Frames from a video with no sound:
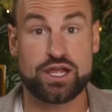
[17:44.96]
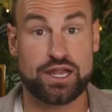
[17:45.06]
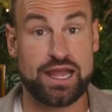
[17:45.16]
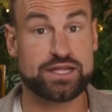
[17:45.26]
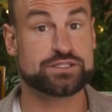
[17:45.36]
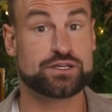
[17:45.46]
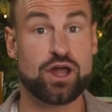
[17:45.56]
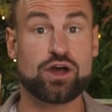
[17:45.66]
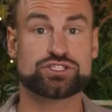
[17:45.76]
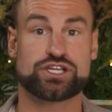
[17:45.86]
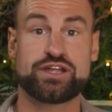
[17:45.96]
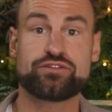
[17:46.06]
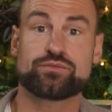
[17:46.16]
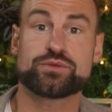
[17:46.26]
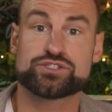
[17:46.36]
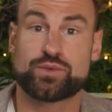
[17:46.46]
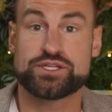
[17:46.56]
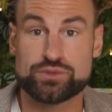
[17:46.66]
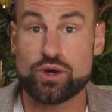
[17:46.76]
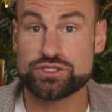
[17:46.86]
collected largely from the
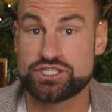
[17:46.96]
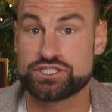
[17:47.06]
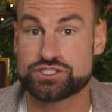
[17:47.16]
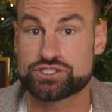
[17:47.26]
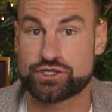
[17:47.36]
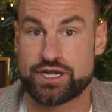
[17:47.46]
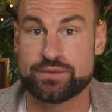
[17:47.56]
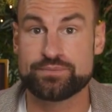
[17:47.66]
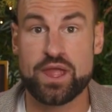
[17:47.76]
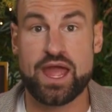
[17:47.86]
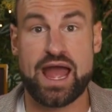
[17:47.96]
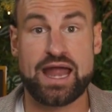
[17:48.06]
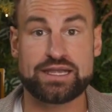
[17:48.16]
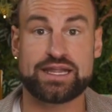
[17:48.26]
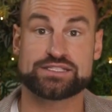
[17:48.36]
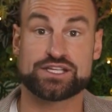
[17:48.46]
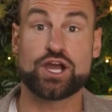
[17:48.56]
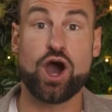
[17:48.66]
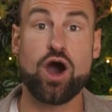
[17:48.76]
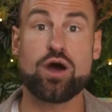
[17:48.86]
Swiss watch industry, and it's a
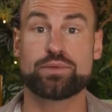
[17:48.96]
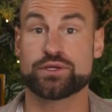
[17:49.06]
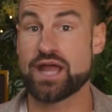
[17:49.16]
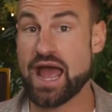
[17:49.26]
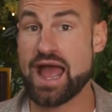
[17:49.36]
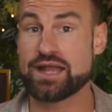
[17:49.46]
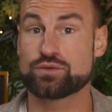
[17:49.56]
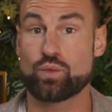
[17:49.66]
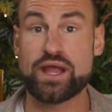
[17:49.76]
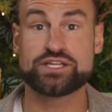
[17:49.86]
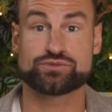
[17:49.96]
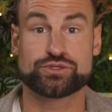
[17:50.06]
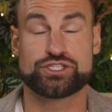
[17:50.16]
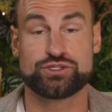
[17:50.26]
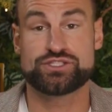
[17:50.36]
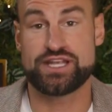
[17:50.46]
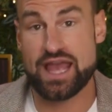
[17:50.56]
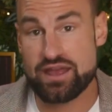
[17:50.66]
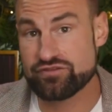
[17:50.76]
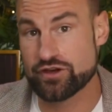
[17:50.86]
carbon and waste reducing
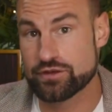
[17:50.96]
effort.